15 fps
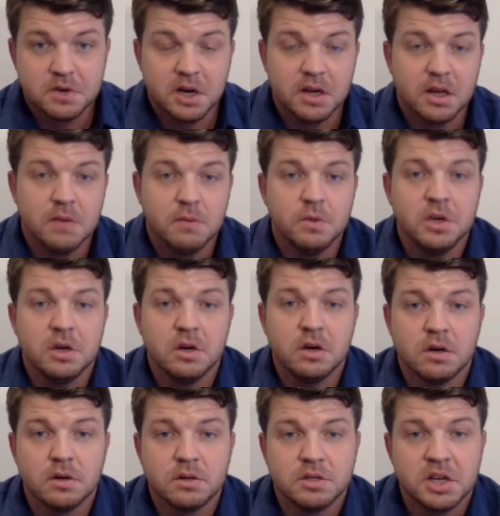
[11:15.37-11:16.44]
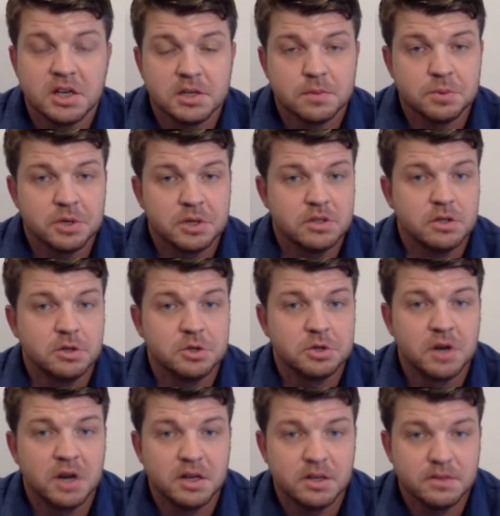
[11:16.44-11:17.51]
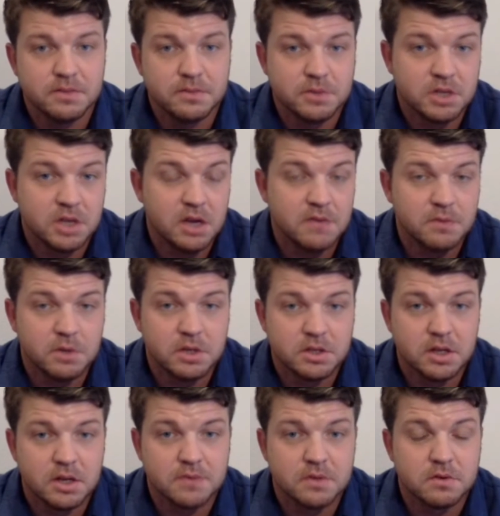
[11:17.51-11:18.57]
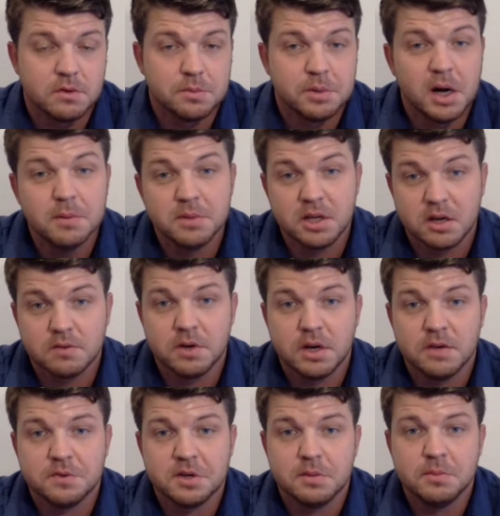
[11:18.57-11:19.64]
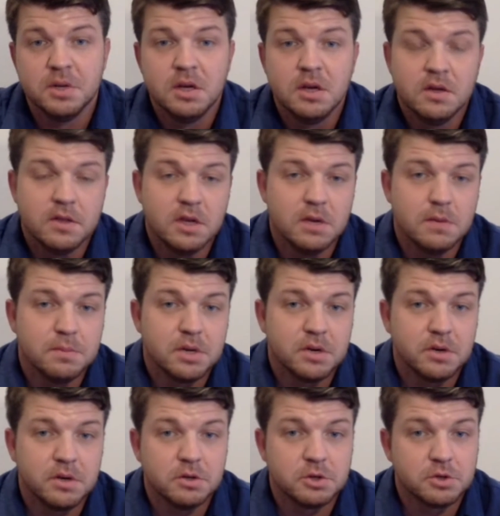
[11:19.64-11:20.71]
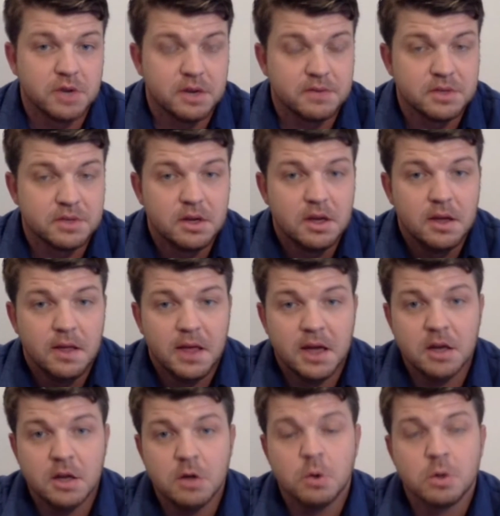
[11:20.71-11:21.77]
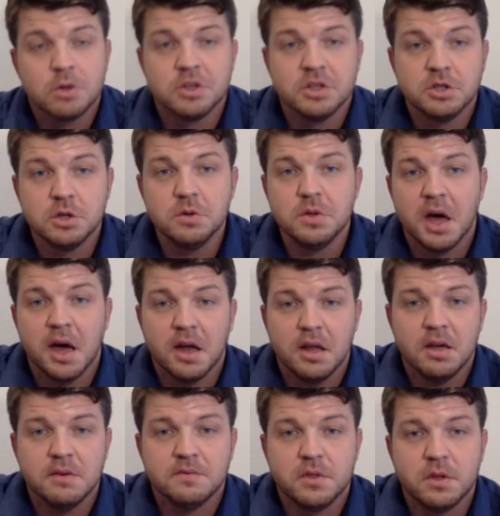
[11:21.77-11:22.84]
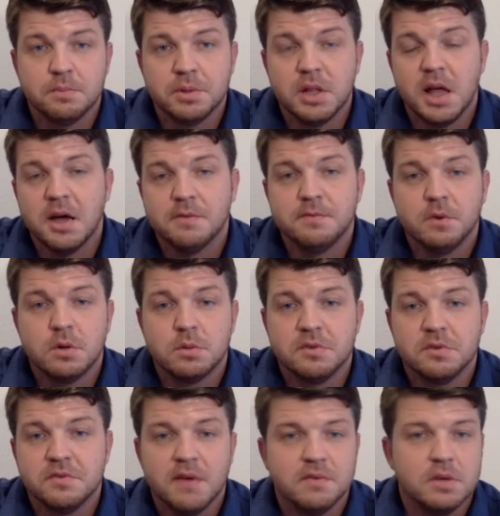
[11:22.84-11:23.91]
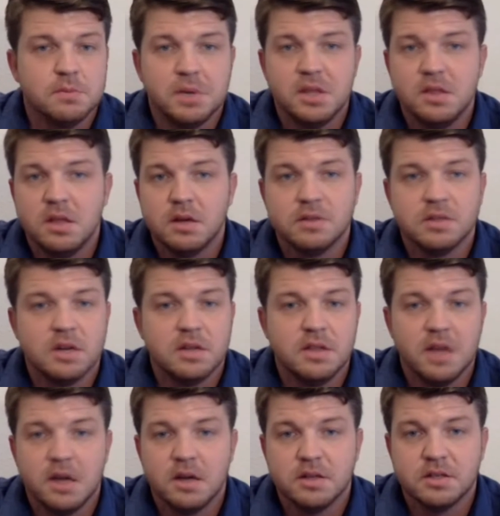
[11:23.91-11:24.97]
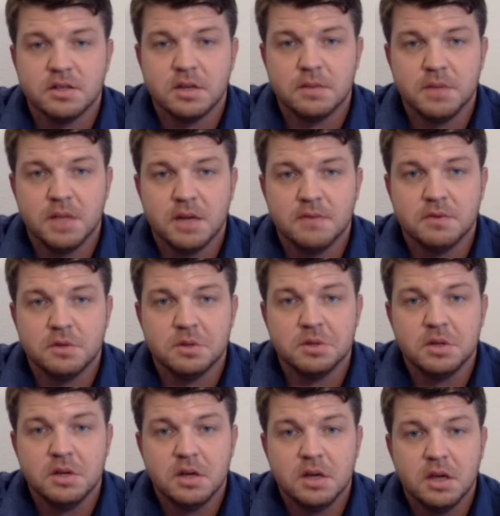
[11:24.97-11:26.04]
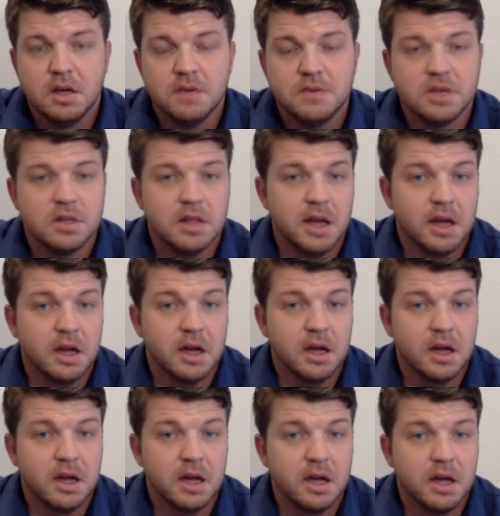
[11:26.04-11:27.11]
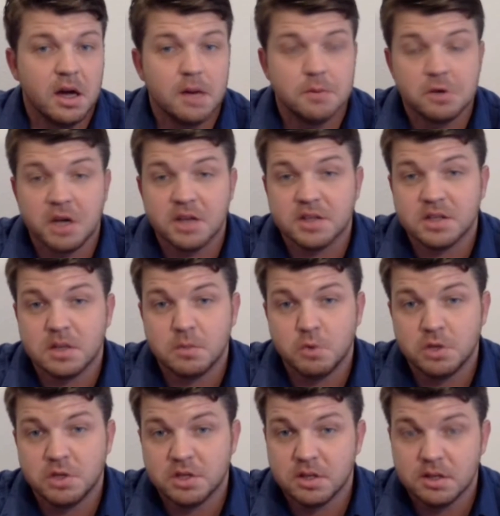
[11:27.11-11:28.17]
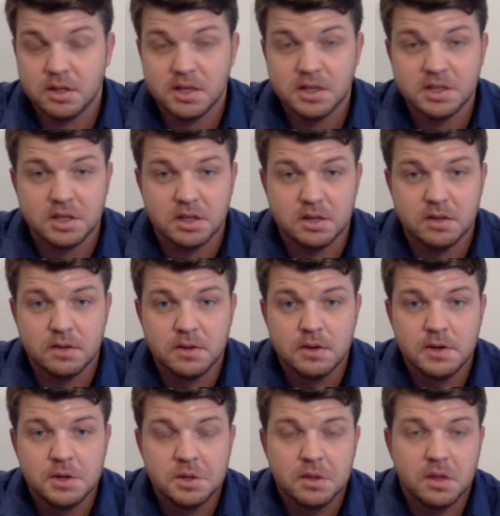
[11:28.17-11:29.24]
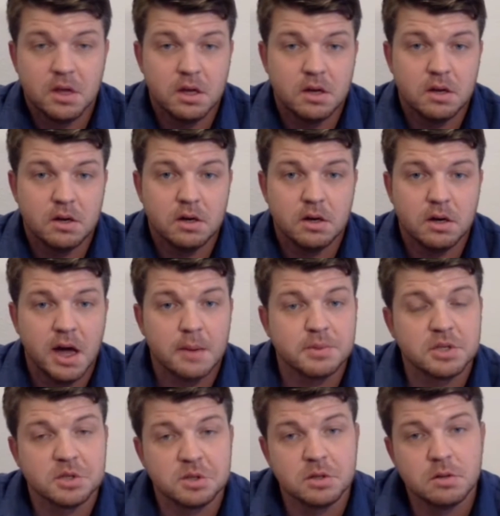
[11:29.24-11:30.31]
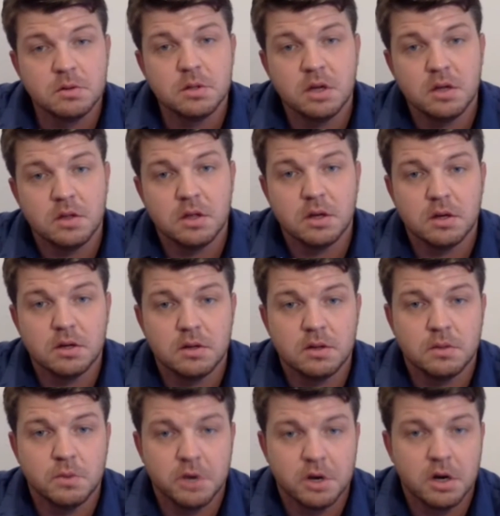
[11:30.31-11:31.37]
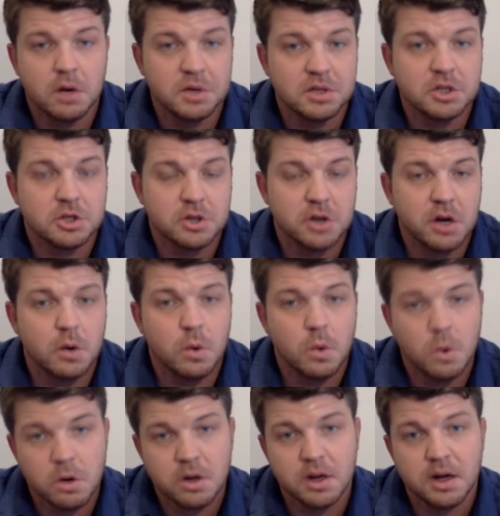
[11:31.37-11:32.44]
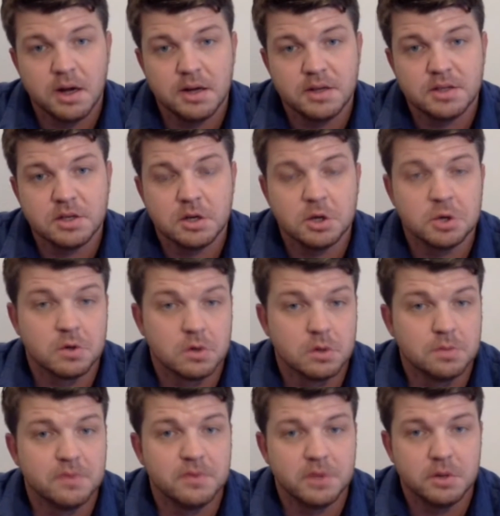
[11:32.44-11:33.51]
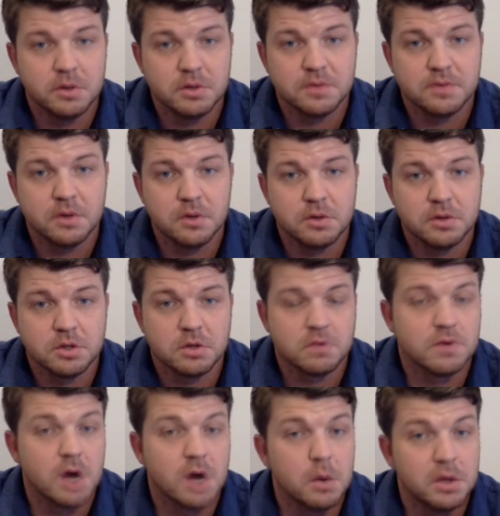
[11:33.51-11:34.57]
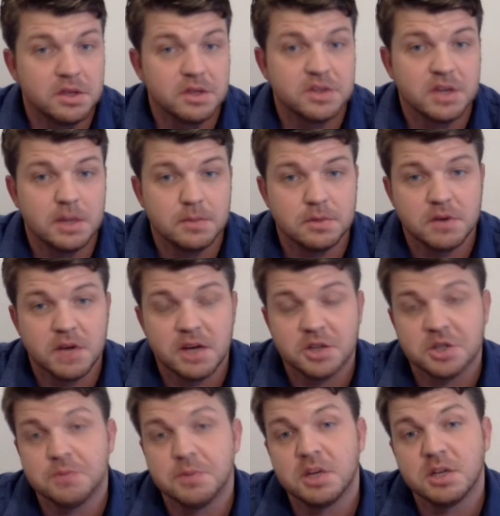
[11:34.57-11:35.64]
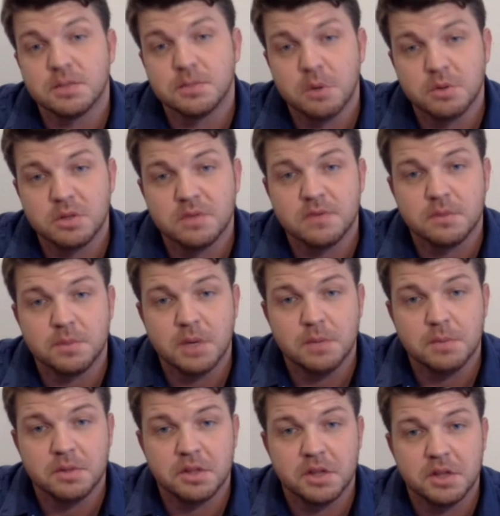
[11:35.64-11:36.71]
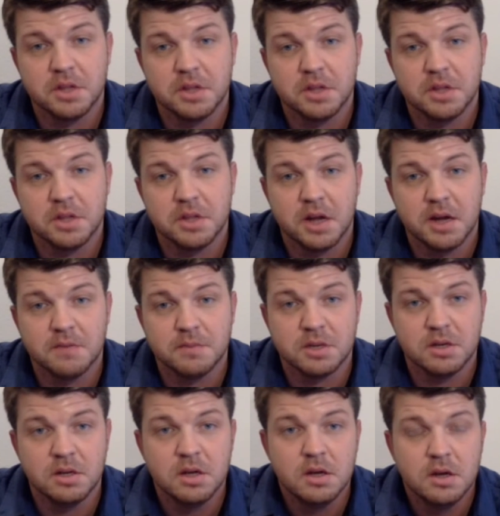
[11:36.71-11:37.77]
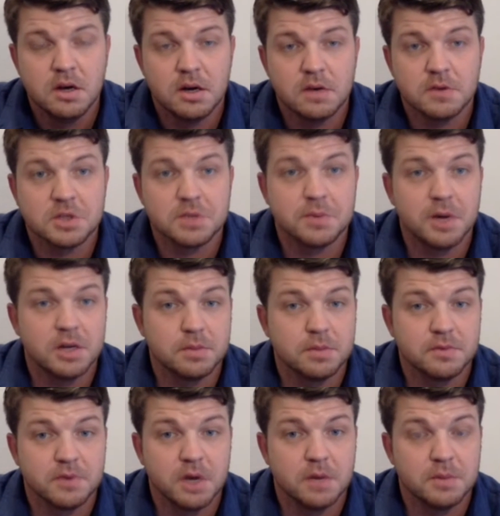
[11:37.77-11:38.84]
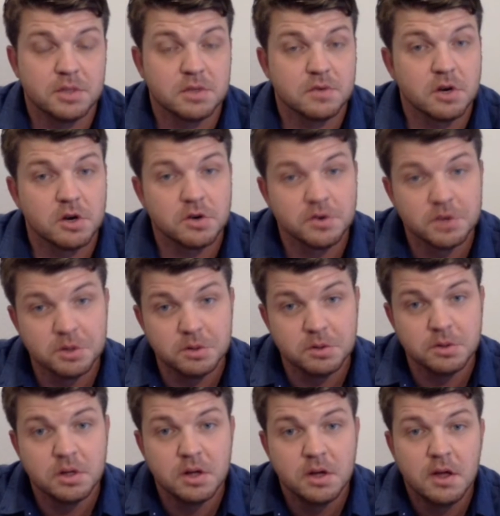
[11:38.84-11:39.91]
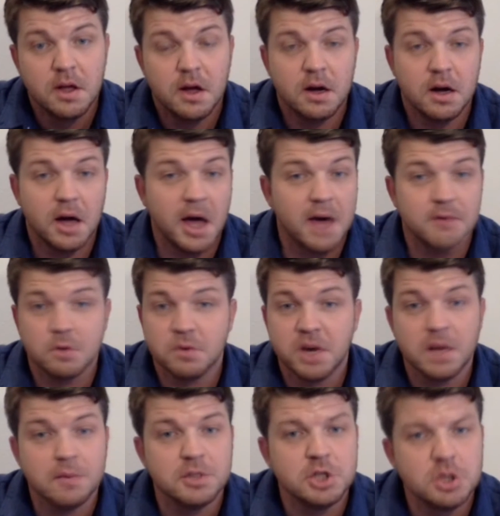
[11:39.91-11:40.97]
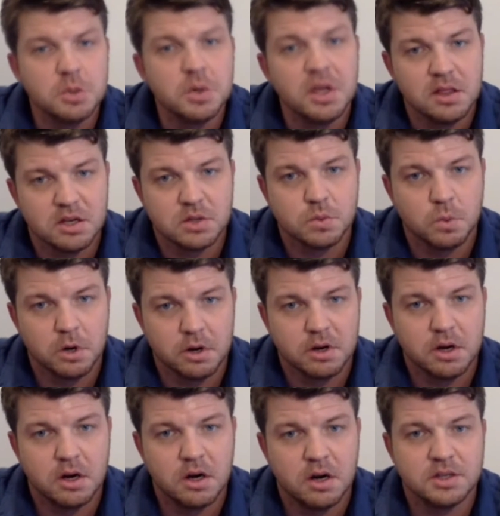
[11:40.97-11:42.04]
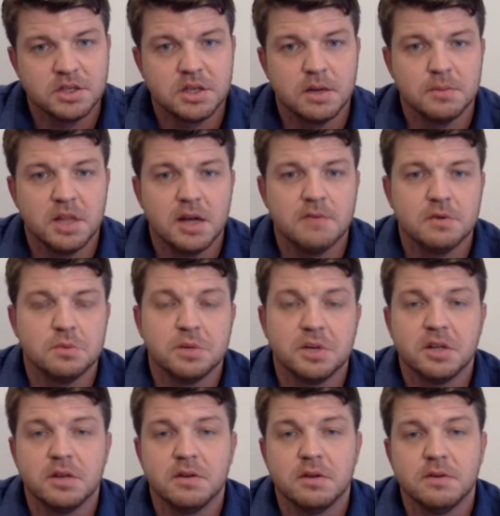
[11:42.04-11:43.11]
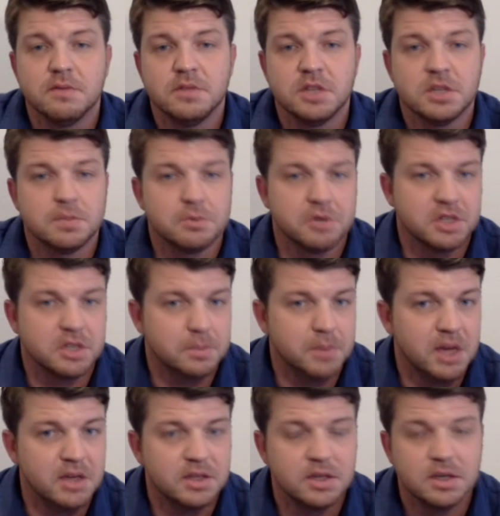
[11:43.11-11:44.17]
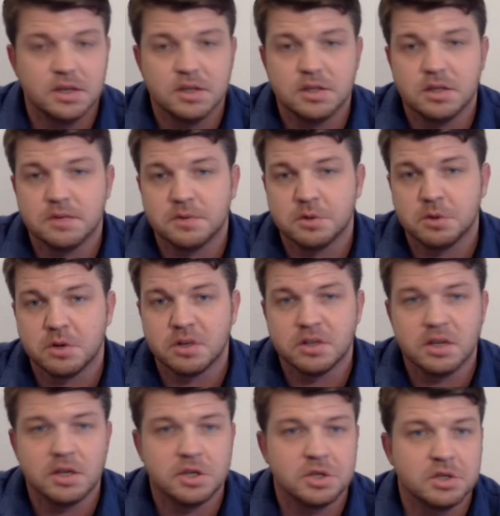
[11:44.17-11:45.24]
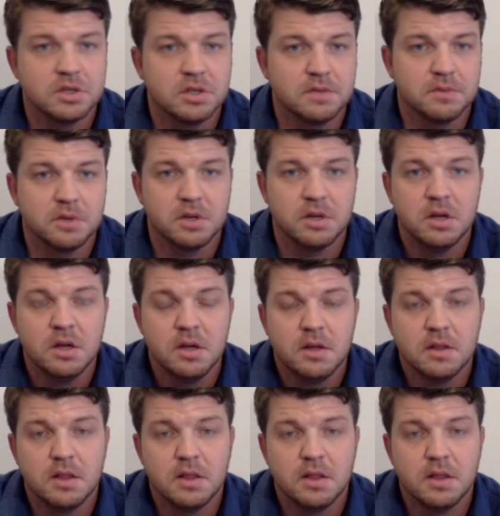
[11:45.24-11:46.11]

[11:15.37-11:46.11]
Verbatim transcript: right? Mm-hmm. And we are desperate to try to save what's left of the republic, right, from the imperial drift. And in order to do that, if the platform of having been there, done that on some level gives a leg up, up or gets someone to listen, then uh, absolutely the, we're going to try to organize a group of those folks to row in the same direction because most of the people that I, have been uh, responsible for helping to recruit uh, have already been doing this work on some level, but in disparate spaces, different organizations, different